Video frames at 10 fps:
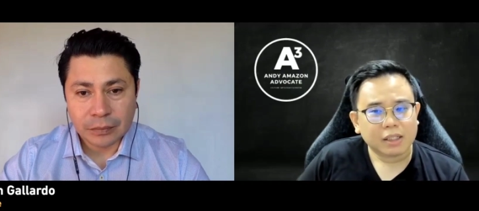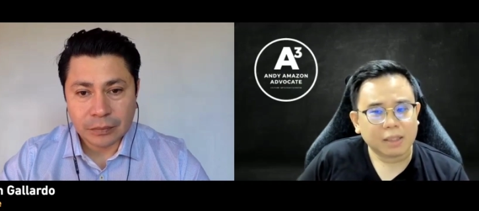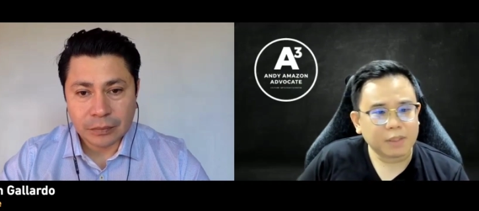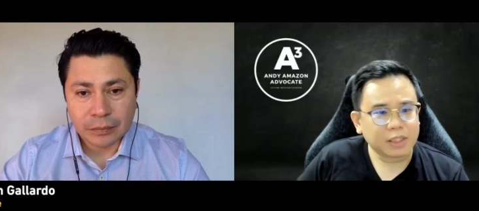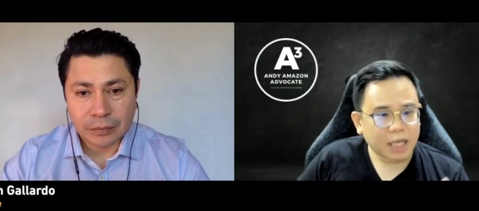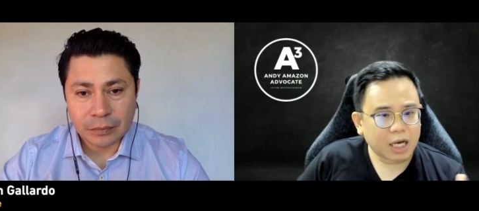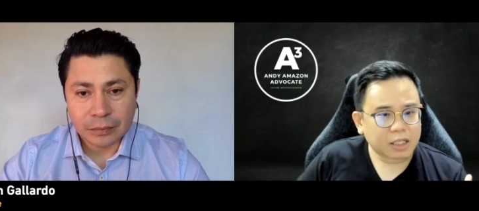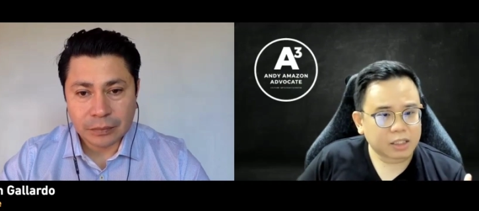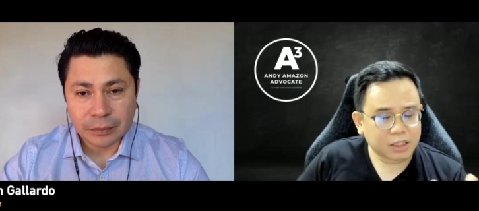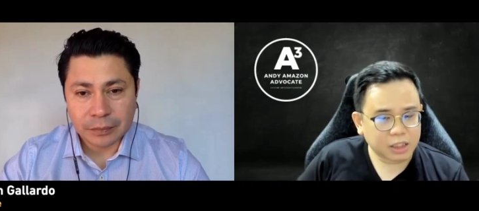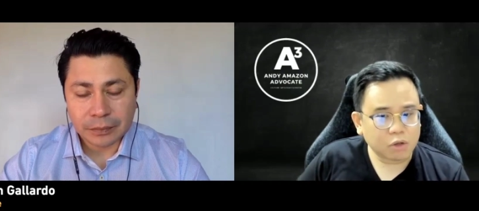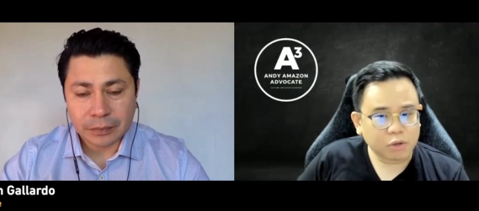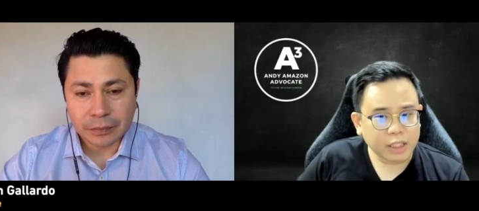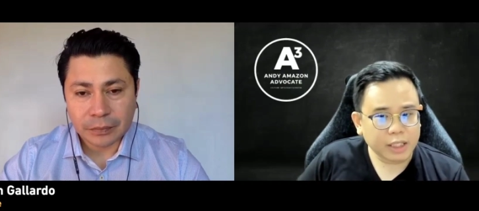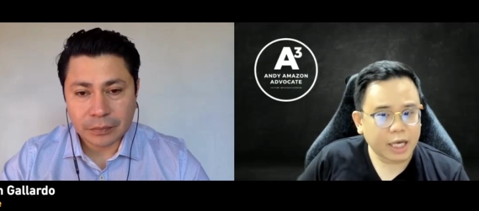Speaker 1: That means uh,
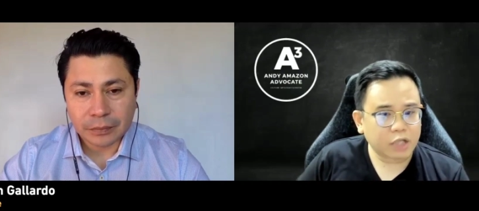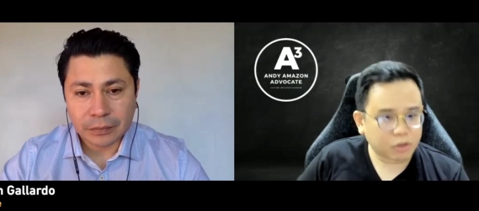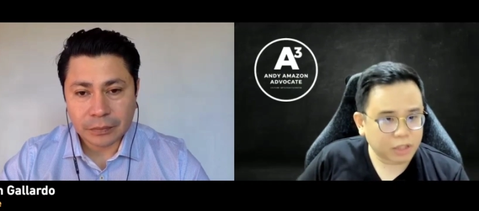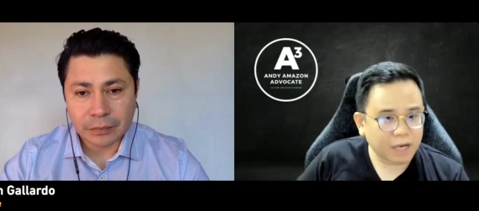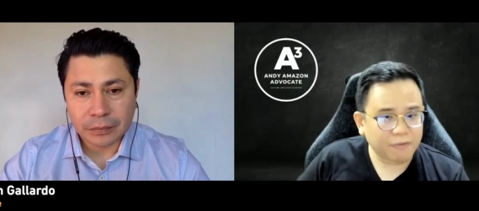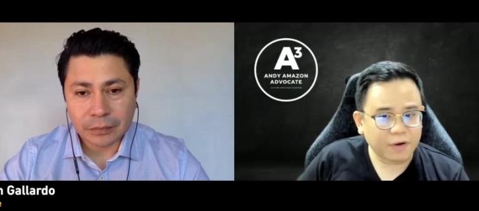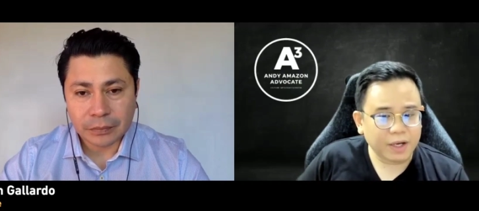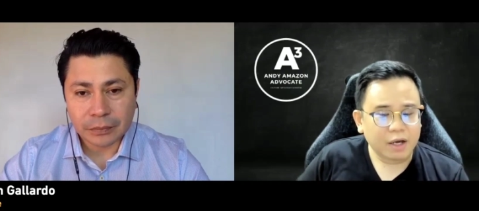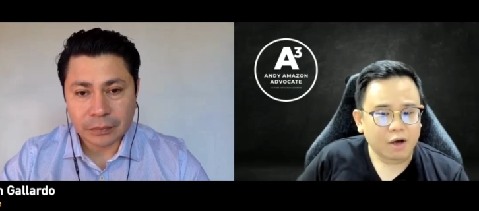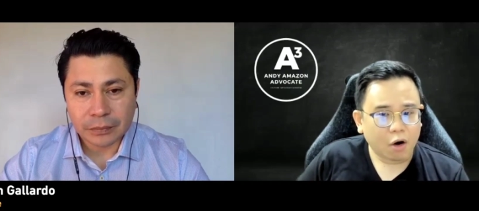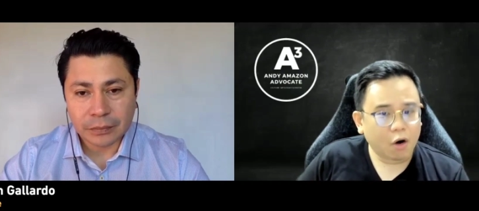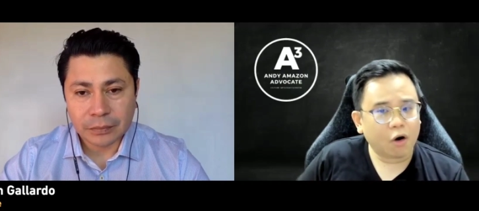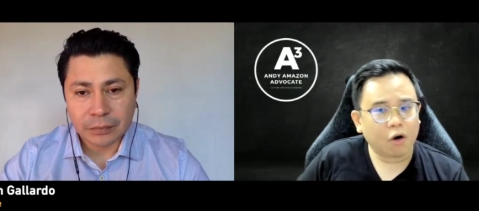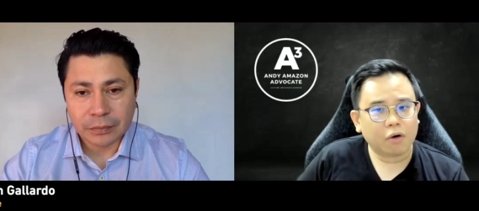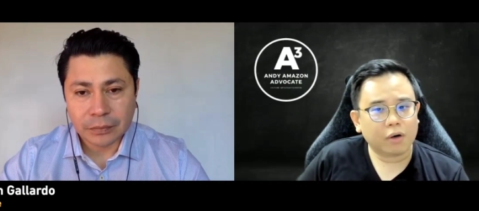COD cash on delivery,
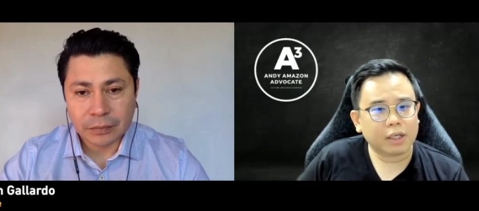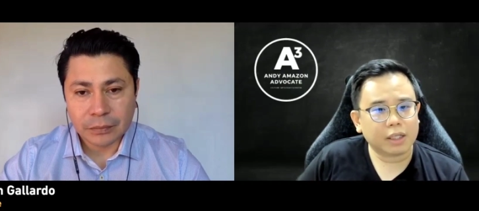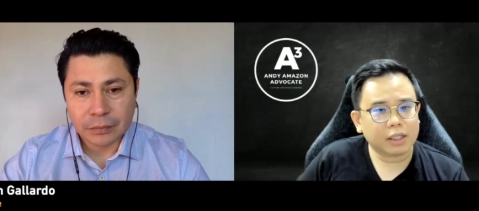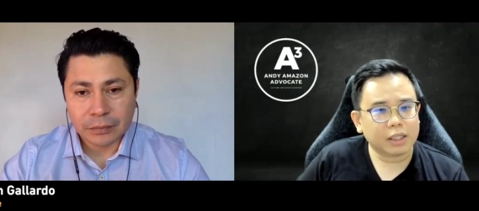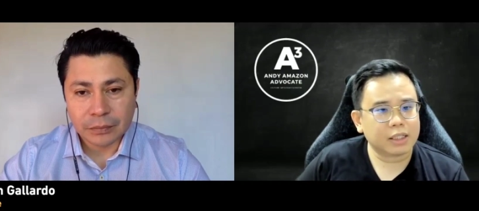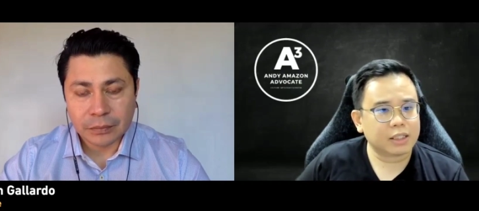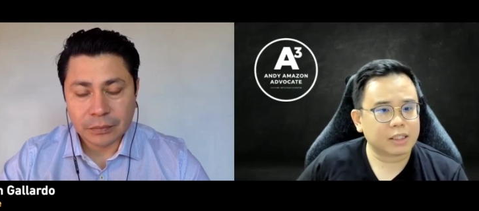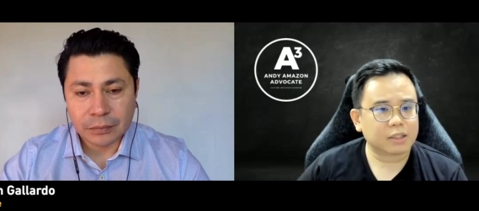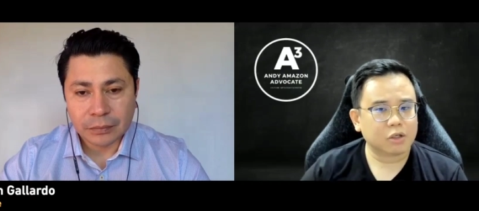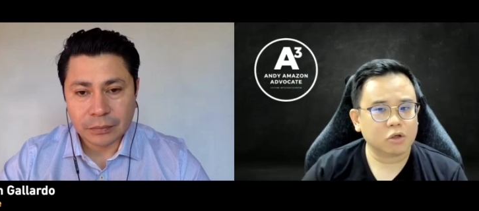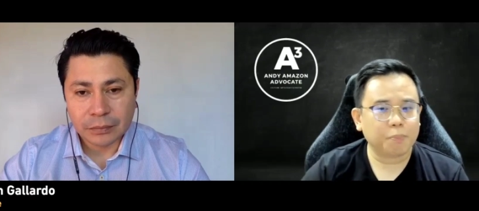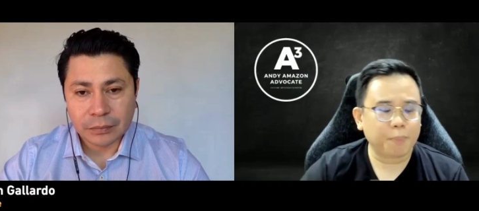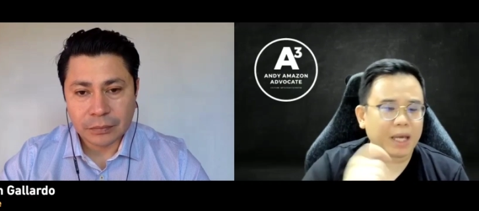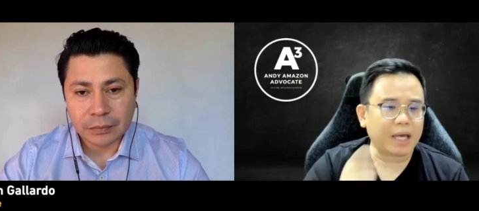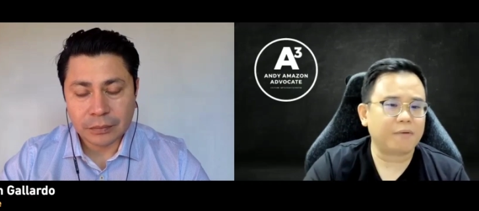or is you
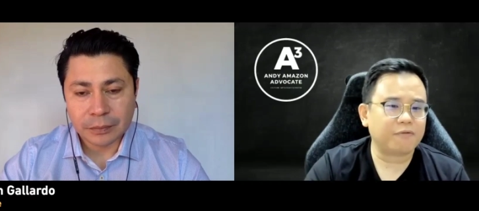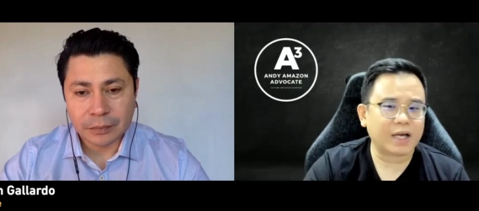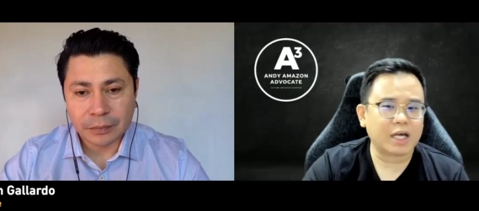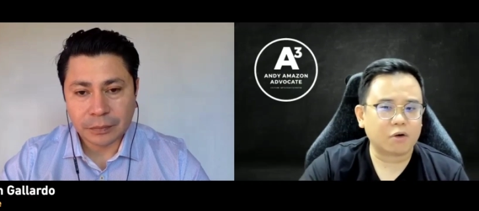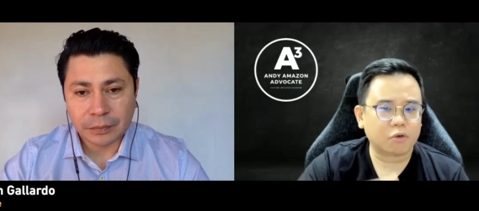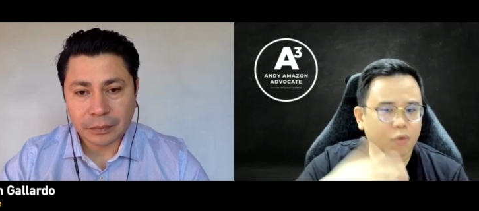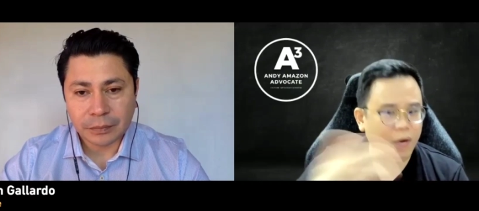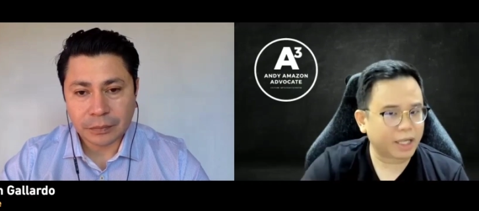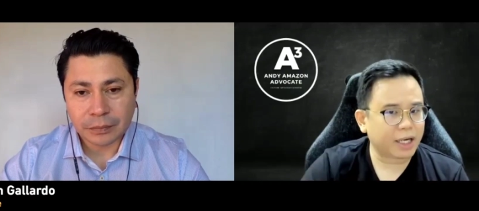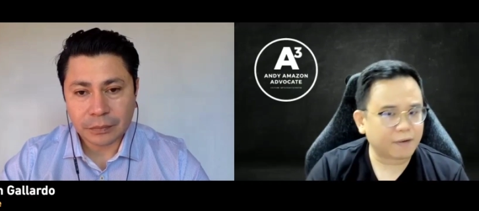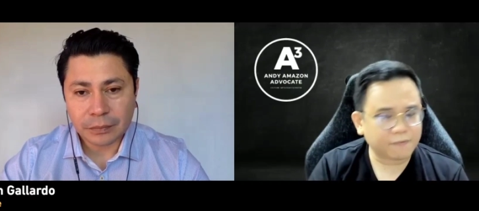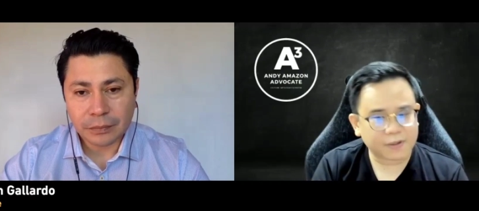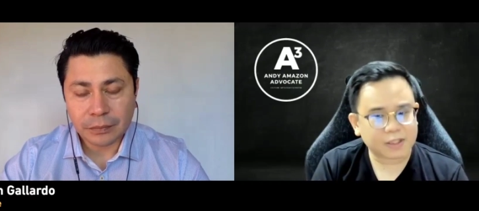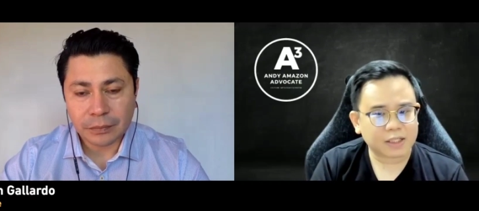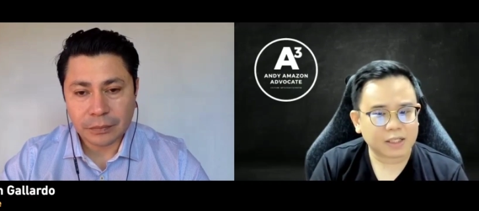pay via credit card
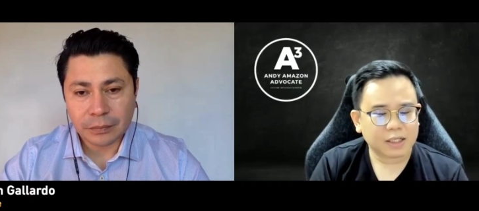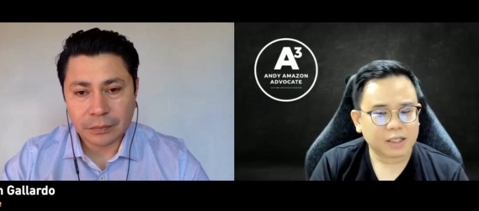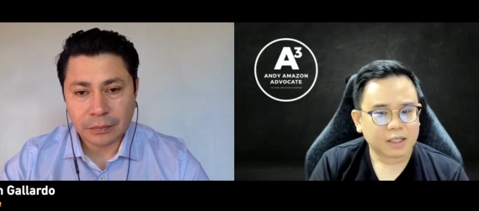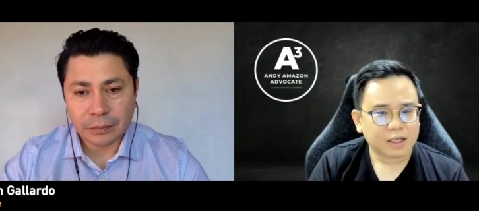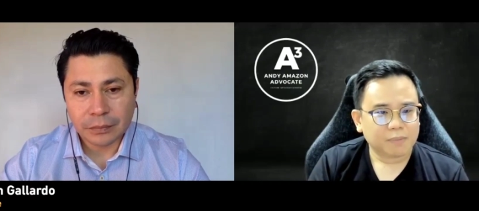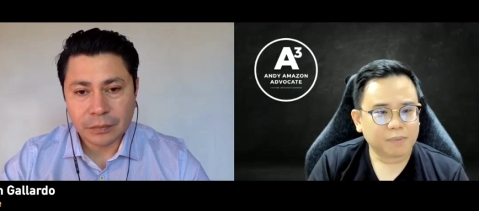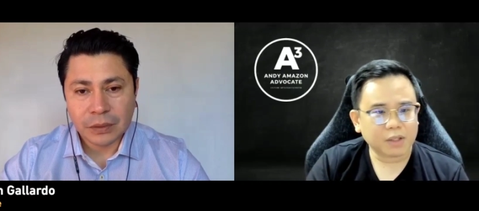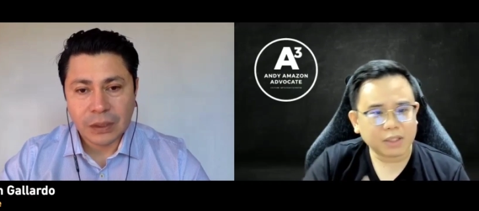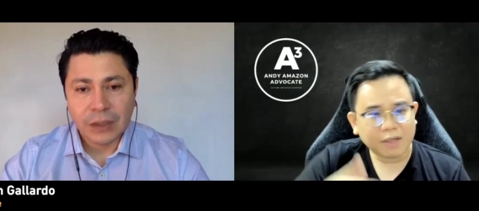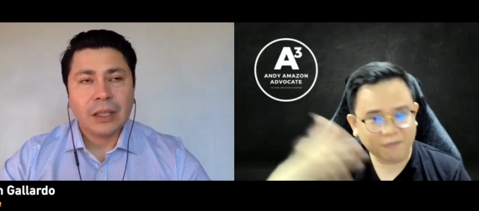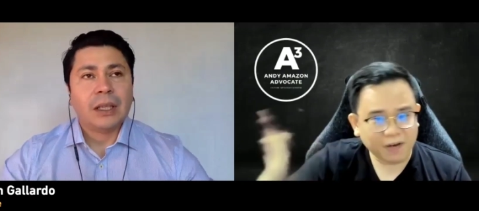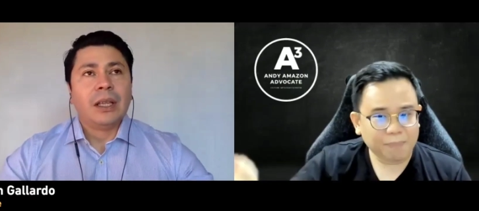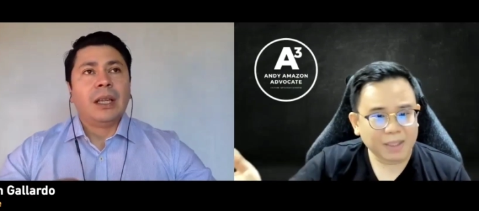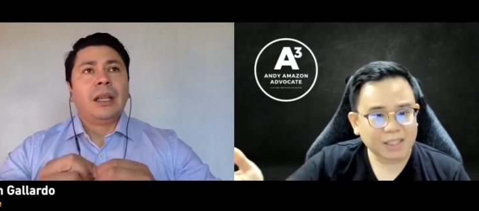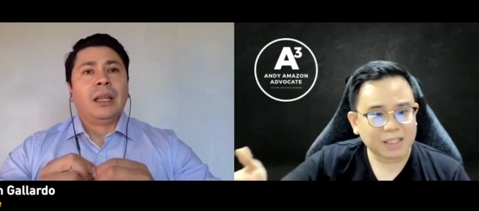first? Because in
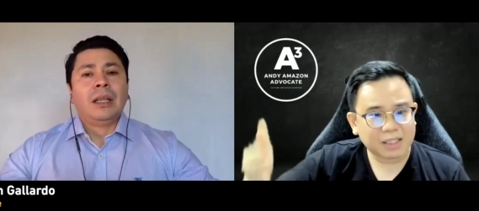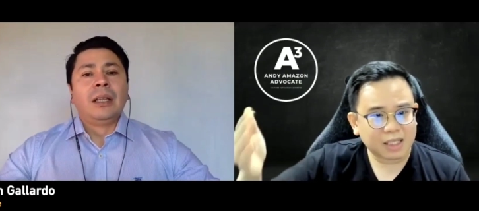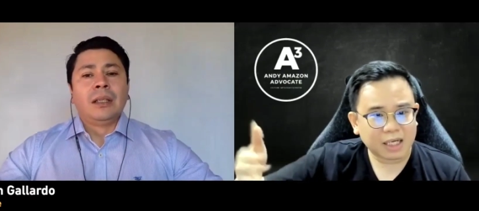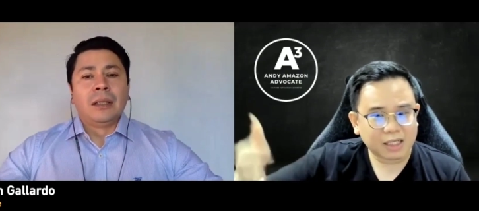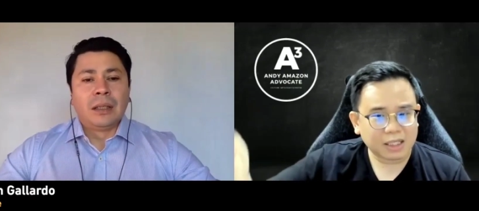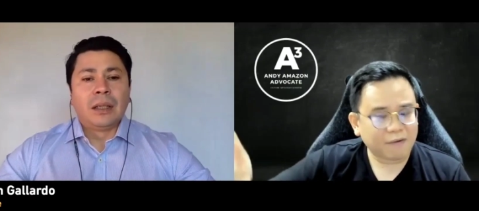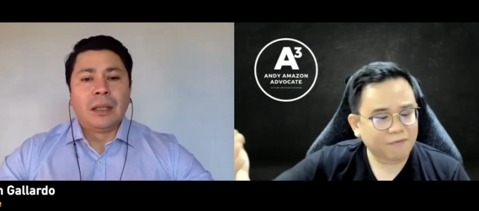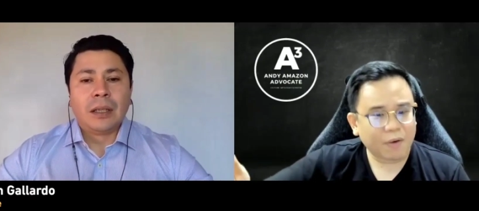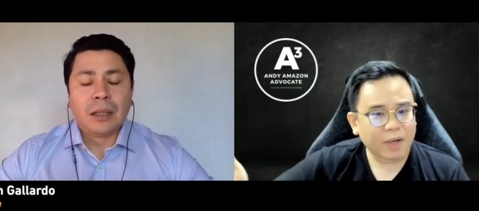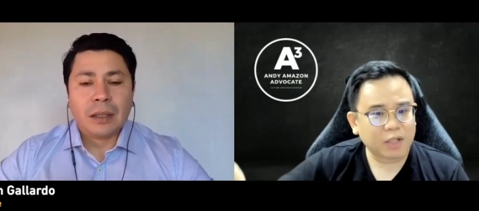Philippines, they, they are very